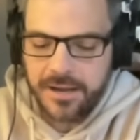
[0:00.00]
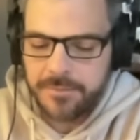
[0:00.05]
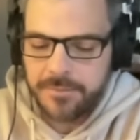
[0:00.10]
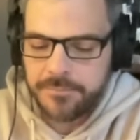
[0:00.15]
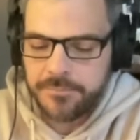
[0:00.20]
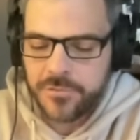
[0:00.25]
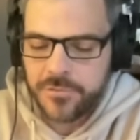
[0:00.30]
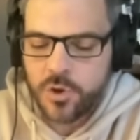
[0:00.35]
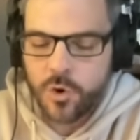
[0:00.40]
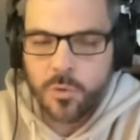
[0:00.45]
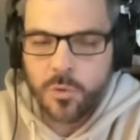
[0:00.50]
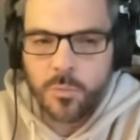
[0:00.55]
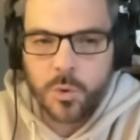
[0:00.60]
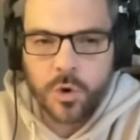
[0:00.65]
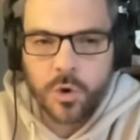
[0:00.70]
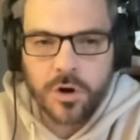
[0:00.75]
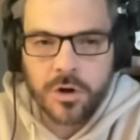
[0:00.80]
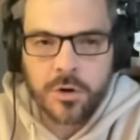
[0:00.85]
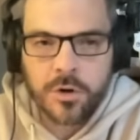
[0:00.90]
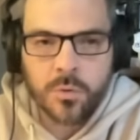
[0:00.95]
No
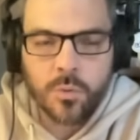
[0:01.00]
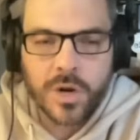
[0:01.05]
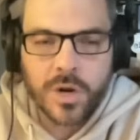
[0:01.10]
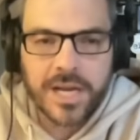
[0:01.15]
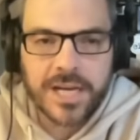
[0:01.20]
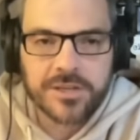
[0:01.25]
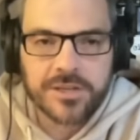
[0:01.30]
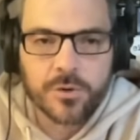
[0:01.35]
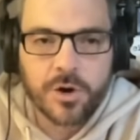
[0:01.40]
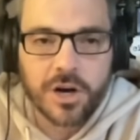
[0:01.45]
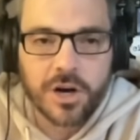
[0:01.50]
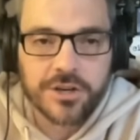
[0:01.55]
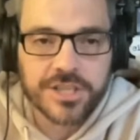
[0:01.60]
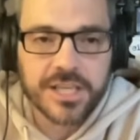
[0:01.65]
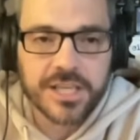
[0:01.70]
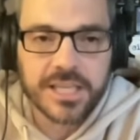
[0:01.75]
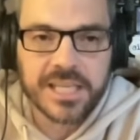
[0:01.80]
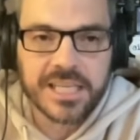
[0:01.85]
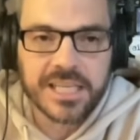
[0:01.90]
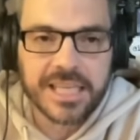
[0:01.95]
more way to
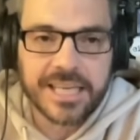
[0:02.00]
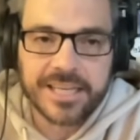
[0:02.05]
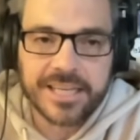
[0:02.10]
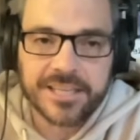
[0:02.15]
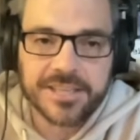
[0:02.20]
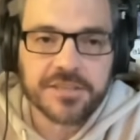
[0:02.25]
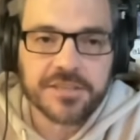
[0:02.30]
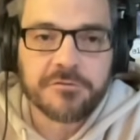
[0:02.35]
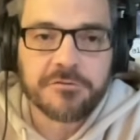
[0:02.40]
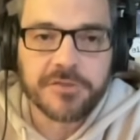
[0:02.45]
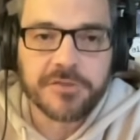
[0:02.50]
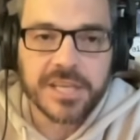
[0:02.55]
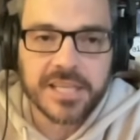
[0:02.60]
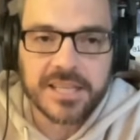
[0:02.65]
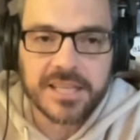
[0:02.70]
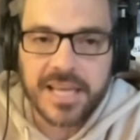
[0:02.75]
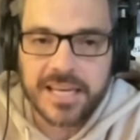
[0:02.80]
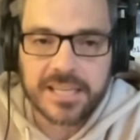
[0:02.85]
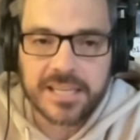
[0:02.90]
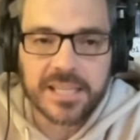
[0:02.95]
articulate a defeat
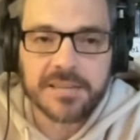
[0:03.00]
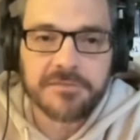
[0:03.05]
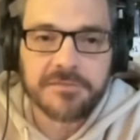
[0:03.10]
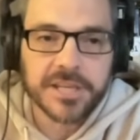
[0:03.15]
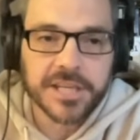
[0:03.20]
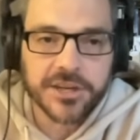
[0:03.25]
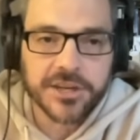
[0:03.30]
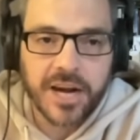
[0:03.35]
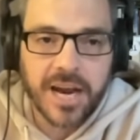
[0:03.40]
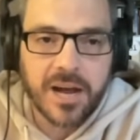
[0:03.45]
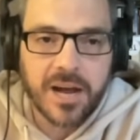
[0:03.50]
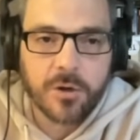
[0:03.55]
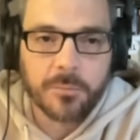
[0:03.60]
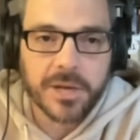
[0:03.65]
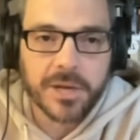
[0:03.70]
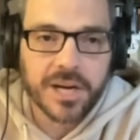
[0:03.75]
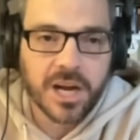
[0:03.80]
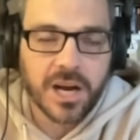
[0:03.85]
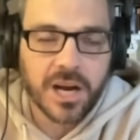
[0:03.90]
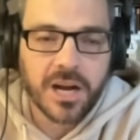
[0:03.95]
than leaving your
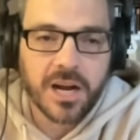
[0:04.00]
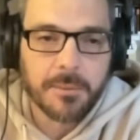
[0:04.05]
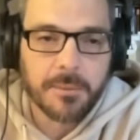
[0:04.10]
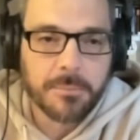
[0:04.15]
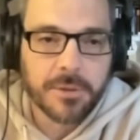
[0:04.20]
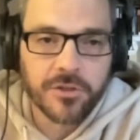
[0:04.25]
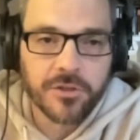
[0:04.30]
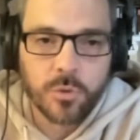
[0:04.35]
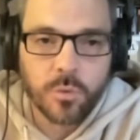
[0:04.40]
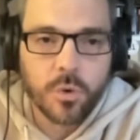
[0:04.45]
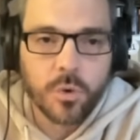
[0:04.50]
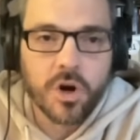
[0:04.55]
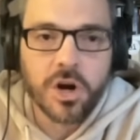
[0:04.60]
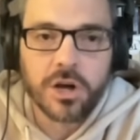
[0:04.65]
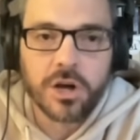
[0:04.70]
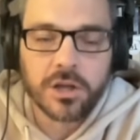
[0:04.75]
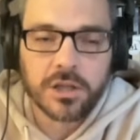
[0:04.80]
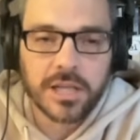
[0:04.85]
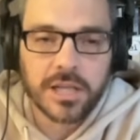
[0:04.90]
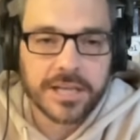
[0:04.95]
helmet hung up on the
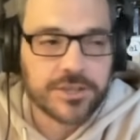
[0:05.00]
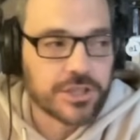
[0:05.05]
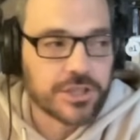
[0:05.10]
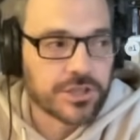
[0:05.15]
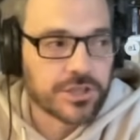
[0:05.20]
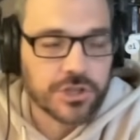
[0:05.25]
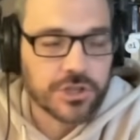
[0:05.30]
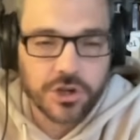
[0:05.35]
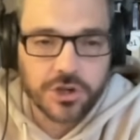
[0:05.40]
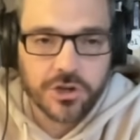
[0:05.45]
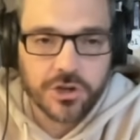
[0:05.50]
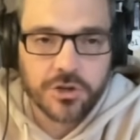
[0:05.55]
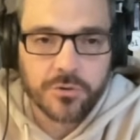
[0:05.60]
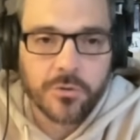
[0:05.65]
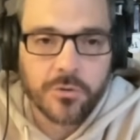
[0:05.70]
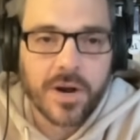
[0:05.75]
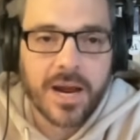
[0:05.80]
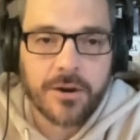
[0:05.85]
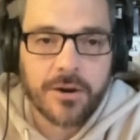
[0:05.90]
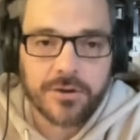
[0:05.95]
wall and just turn
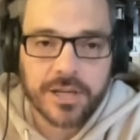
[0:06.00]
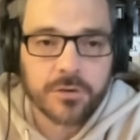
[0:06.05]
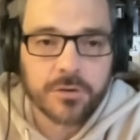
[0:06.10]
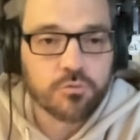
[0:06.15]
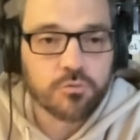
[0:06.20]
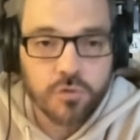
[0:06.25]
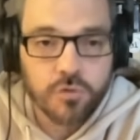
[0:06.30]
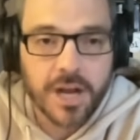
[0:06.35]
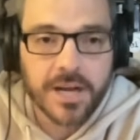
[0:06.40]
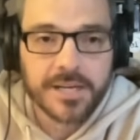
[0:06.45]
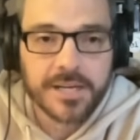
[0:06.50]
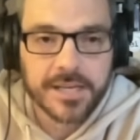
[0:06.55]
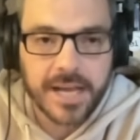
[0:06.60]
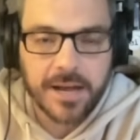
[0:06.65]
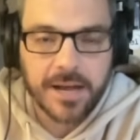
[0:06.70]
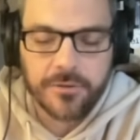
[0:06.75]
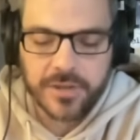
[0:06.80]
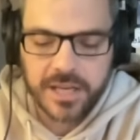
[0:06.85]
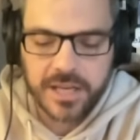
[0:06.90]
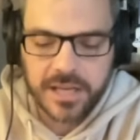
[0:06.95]
around and run
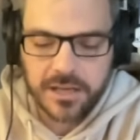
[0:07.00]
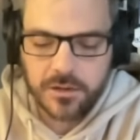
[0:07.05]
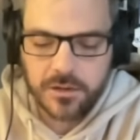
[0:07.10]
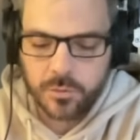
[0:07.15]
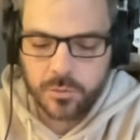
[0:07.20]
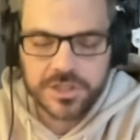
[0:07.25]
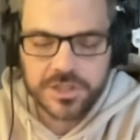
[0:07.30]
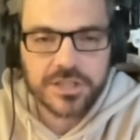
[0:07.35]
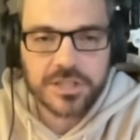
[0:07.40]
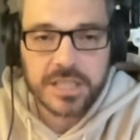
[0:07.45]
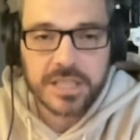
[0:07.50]
down the hill, which is